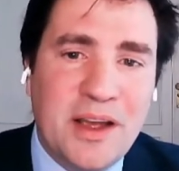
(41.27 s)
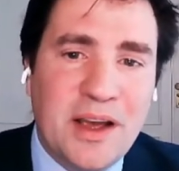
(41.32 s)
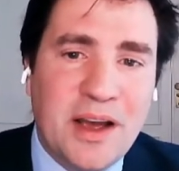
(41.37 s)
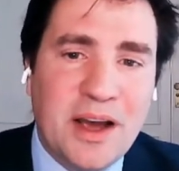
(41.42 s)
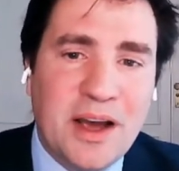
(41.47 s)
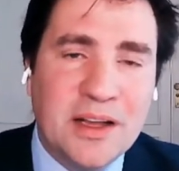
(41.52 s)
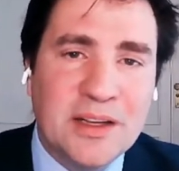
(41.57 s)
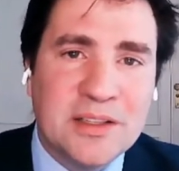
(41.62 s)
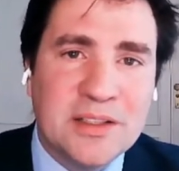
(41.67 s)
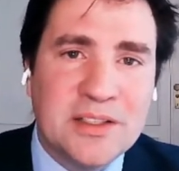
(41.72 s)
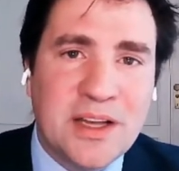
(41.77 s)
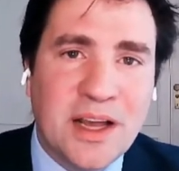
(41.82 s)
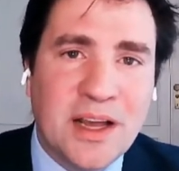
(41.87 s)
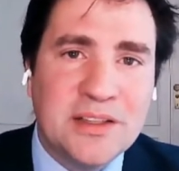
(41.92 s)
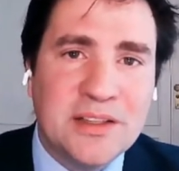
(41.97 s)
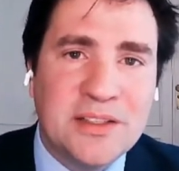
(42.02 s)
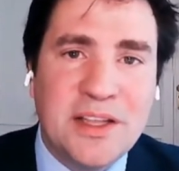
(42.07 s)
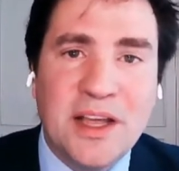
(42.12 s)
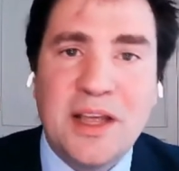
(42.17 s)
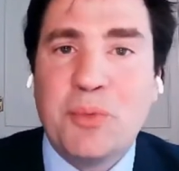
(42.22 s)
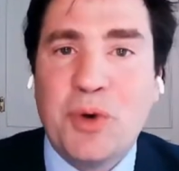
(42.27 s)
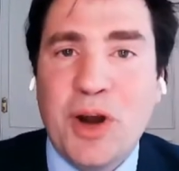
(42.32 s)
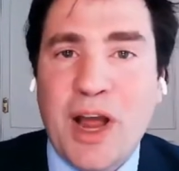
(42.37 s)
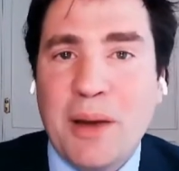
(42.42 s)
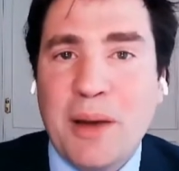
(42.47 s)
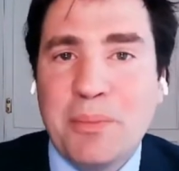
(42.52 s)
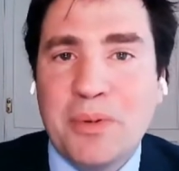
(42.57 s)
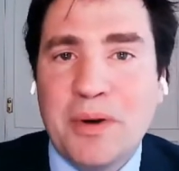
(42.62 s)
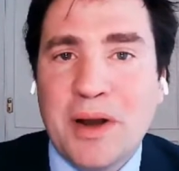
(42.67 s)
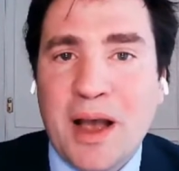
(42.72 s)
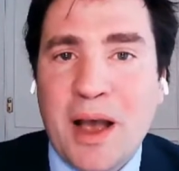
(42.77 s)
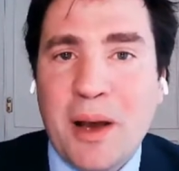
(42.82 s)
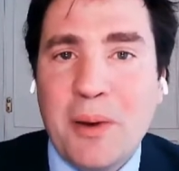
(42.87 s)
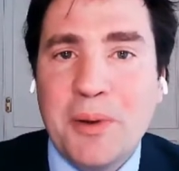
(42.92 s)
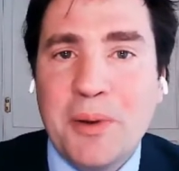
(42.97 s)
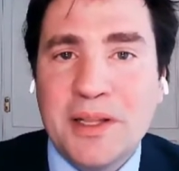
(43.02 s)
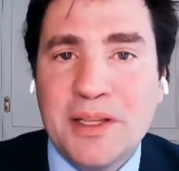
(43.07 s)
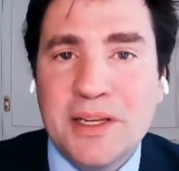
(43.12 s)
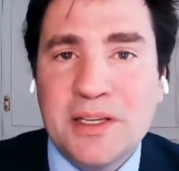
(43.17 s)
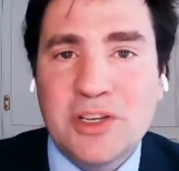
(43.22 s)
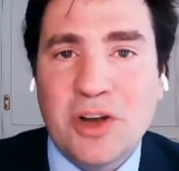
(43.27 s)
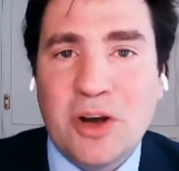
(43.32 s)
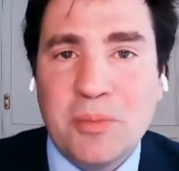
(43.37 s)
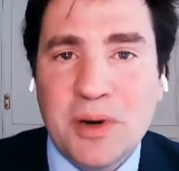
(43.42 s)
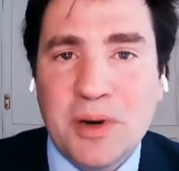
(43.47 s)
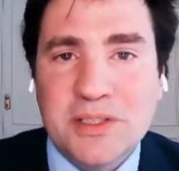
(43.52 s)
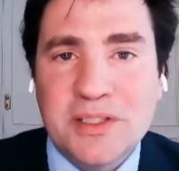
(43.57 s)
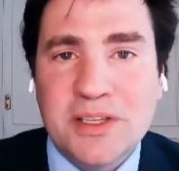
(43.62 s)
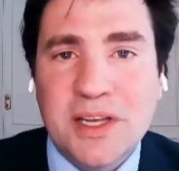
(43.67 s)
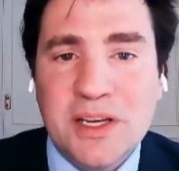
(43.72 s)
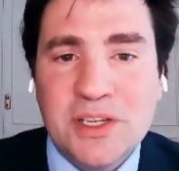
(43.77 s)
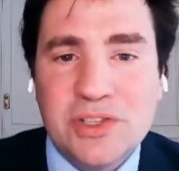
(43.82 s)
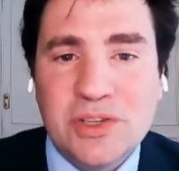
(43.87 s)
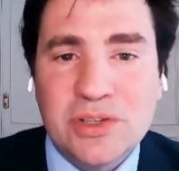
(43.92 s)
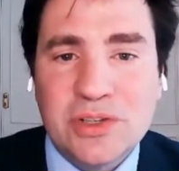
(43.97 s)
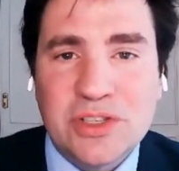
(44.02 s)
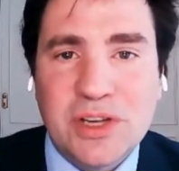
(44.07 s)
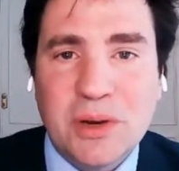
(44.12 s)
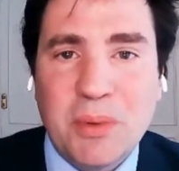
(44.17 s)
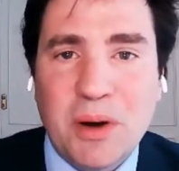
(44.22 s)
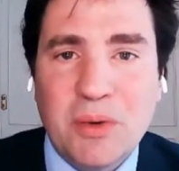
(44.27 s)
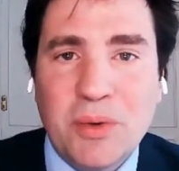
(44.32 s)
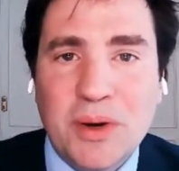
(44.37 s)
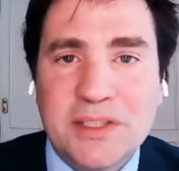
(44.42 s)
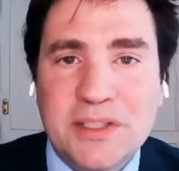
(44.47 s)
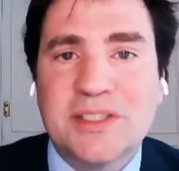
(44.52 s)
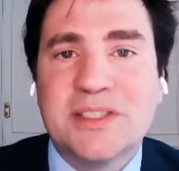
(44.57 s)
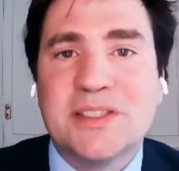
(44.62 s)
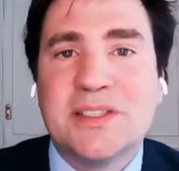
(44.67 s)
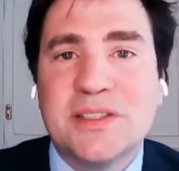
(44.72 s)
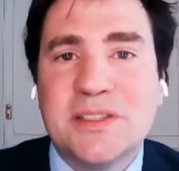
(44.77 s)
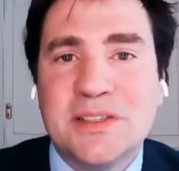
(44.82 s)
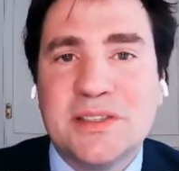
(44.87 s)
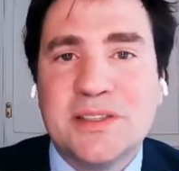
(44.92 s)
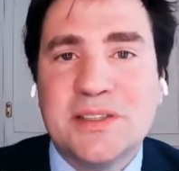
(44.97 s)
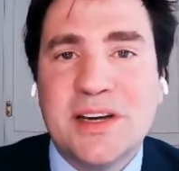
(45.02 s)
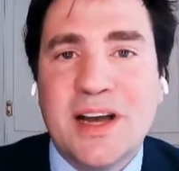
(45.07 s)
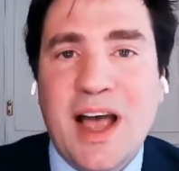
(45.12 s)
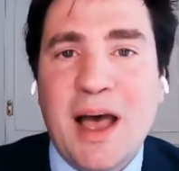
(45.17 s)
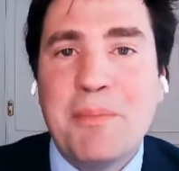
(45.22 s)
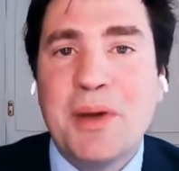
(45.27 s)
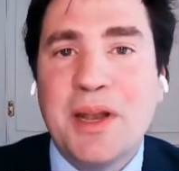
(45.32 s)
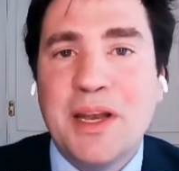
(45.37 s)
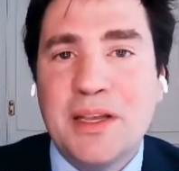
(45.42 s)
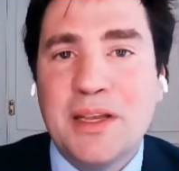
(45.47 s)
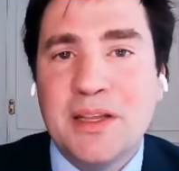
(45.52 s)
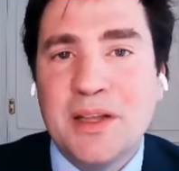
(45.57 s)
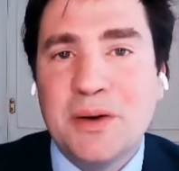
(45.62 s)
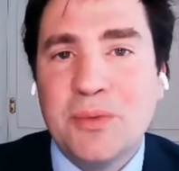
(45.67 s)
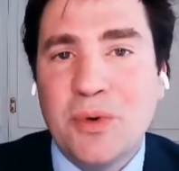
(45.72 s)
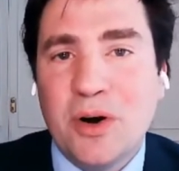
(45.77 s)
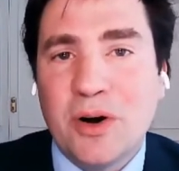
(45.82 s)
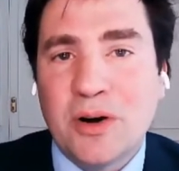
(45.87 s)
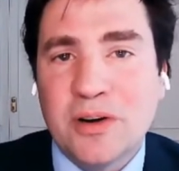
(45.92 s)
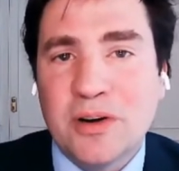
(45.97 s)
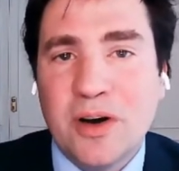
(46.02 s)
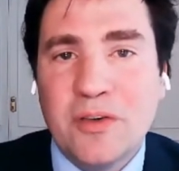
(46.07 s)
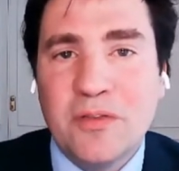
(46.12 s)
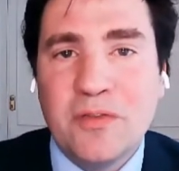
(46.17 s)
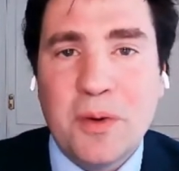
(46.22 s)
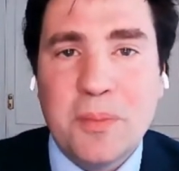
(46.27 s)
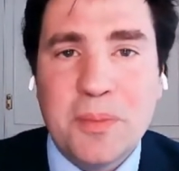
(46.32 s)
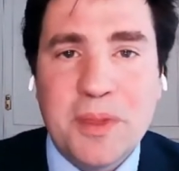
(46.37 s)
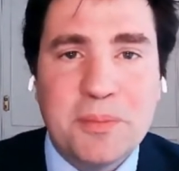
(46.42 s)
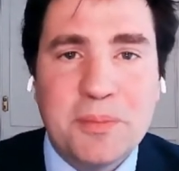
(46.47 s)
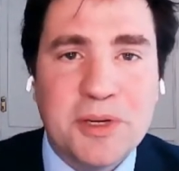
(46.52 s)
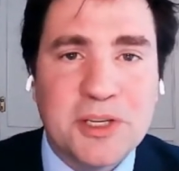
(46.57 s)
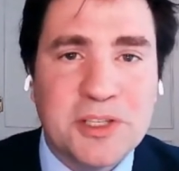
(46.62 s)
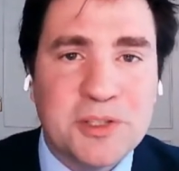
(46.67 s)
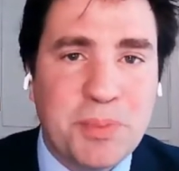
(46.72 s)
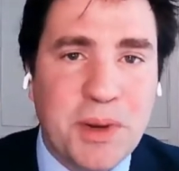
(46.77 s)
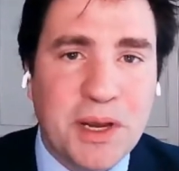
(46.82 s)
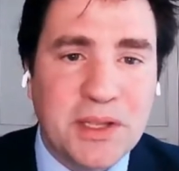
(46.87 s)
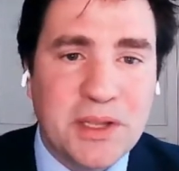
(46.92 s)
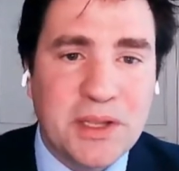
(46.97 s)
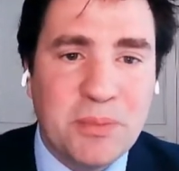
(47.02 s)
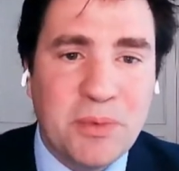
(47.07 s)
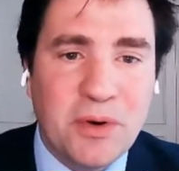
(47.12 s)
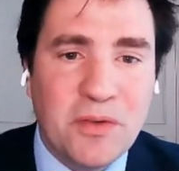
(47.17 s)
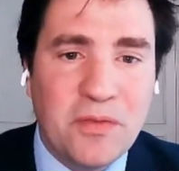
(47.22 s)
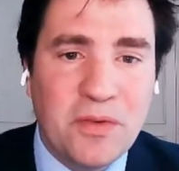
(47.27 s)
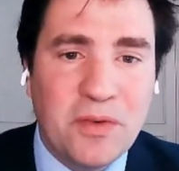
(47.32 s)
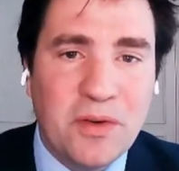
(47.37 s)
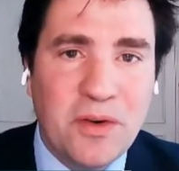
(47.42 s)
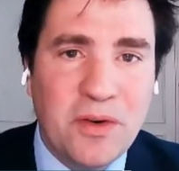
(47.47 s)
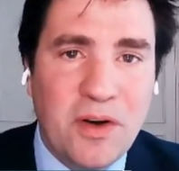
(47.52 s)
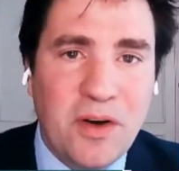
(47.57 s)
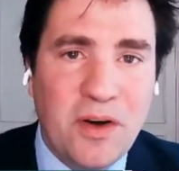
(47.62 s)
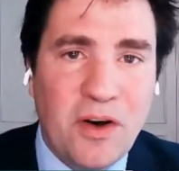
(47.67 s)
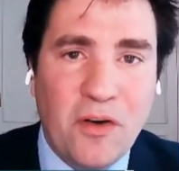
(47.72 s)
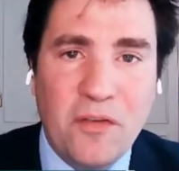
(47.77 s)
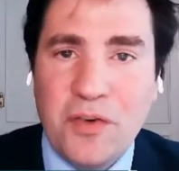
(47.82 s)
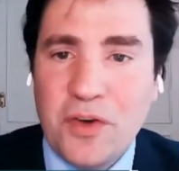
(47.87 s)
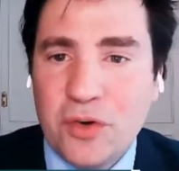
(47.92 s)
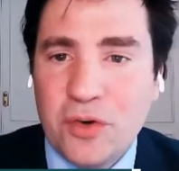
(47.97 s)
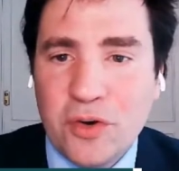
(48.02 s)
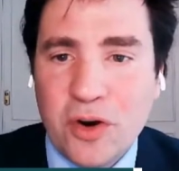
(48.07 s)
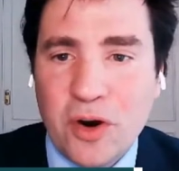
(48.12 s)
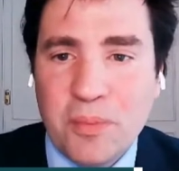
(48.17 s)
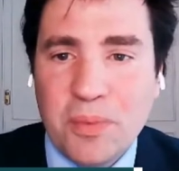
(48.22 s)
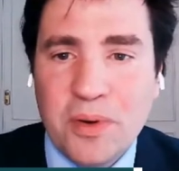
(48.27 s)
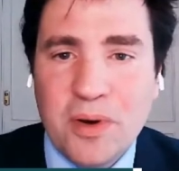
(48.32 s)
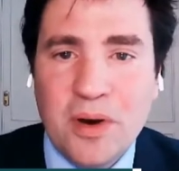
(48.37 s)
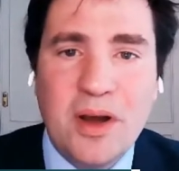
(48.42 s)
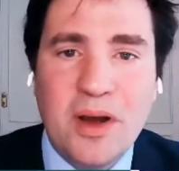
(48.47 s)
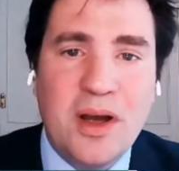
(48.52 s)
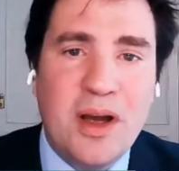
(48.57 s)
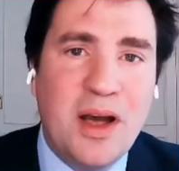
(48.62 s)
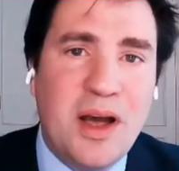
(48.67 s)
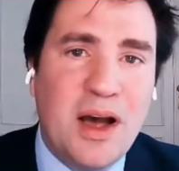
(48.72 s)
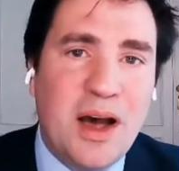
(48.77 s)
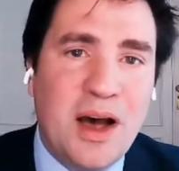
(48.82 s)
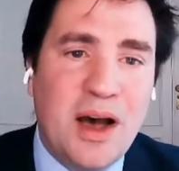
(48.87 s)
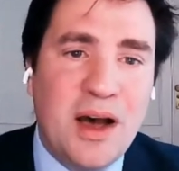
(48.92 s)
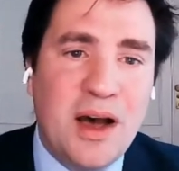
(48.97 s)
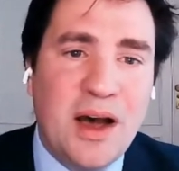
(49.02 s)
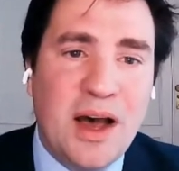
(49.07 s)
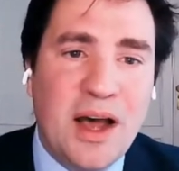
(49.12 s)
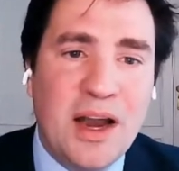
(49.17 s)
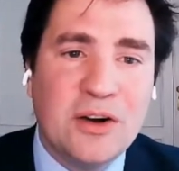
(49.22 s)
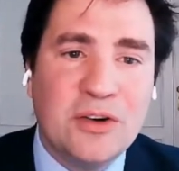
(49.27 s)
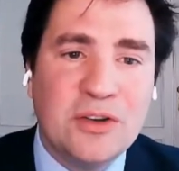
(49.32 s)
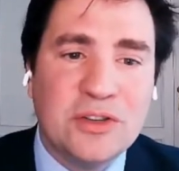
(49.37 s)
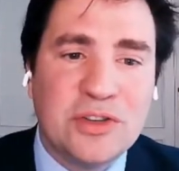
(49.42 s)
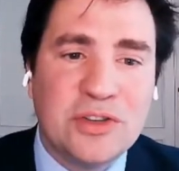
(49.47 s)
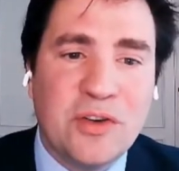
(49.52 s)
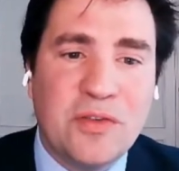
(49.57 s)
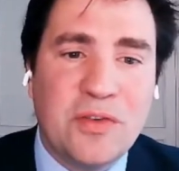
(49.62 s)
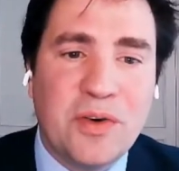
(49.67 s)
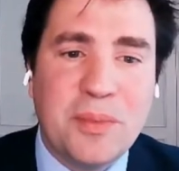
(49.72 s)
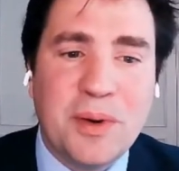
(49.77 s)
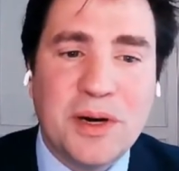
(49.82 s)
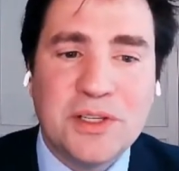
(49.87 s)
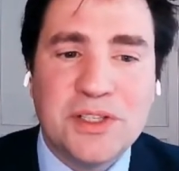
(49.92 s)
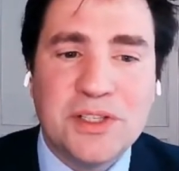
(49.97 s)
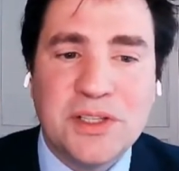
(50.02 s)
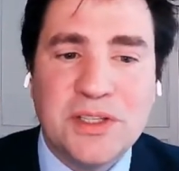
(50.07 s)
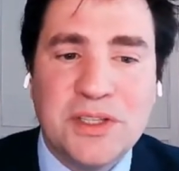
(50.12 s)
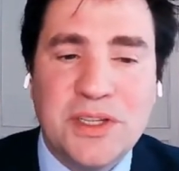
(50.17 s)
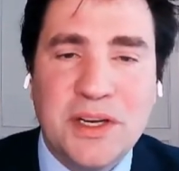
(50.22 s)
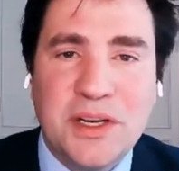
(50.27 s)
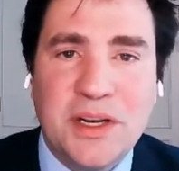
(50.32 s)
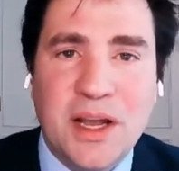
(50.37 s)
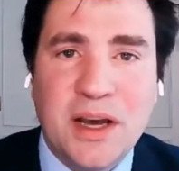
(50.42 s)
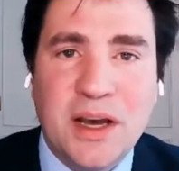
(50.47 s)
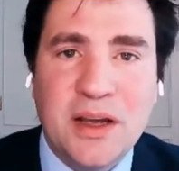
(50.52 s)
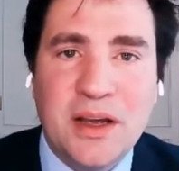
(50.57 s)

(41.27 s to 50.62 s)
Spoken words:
And since then, we have having these conversations about what's happening in the world, no? From the perspective of Europe and also from Argentina.